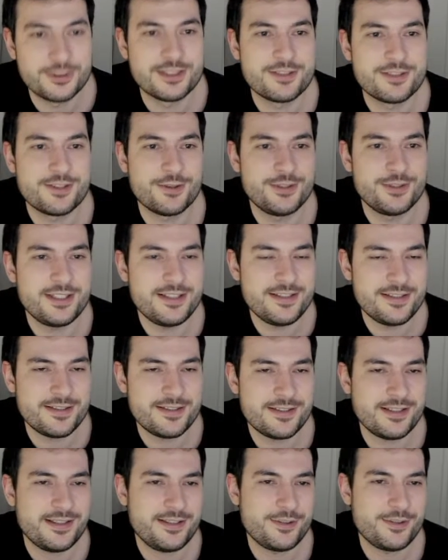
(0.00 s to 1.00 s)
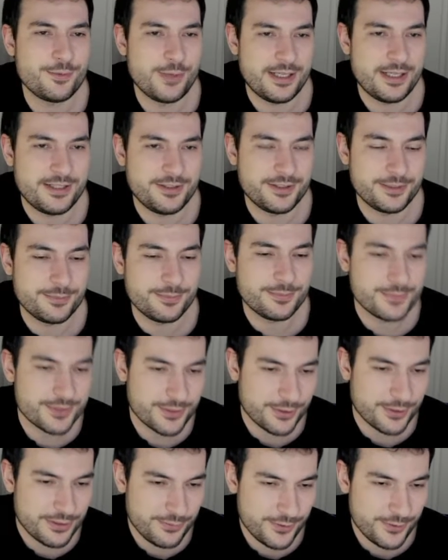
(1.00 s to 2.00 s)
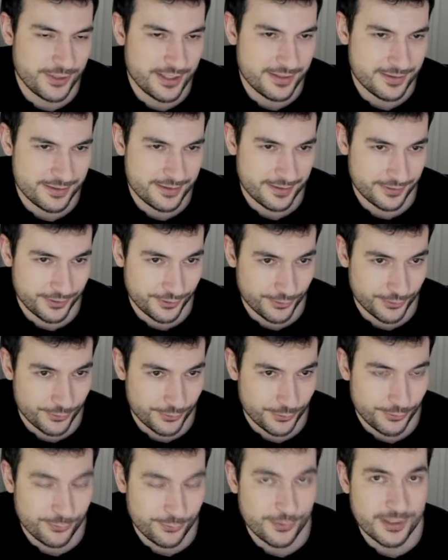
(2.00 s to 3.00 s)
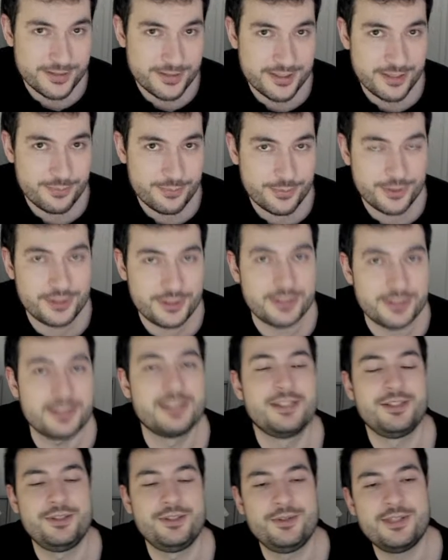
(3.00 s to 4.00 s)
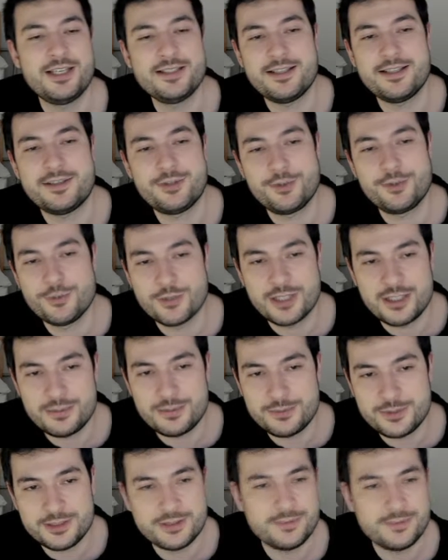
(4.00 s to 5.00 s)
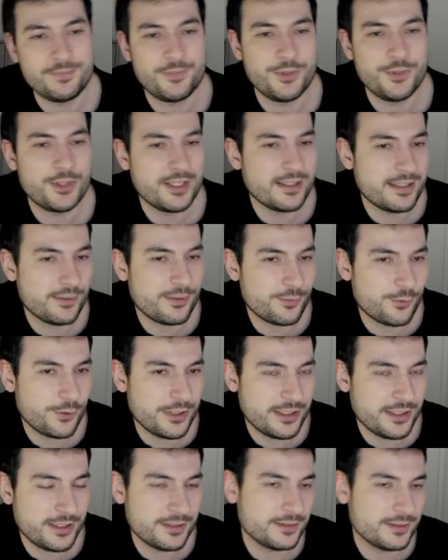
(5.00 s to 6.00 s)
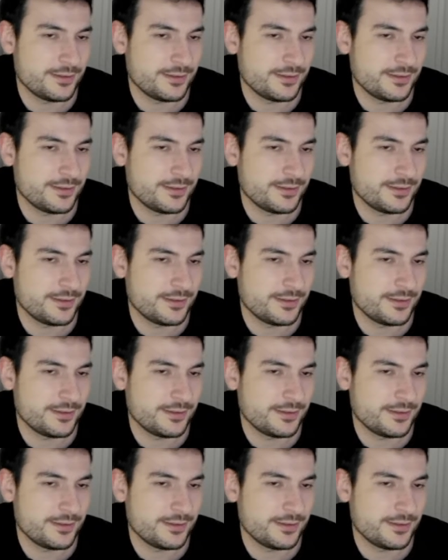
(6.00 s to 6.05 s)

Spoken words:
So this is random. So if you get Cartoon, for example, you can get 2 armor, you can get 3,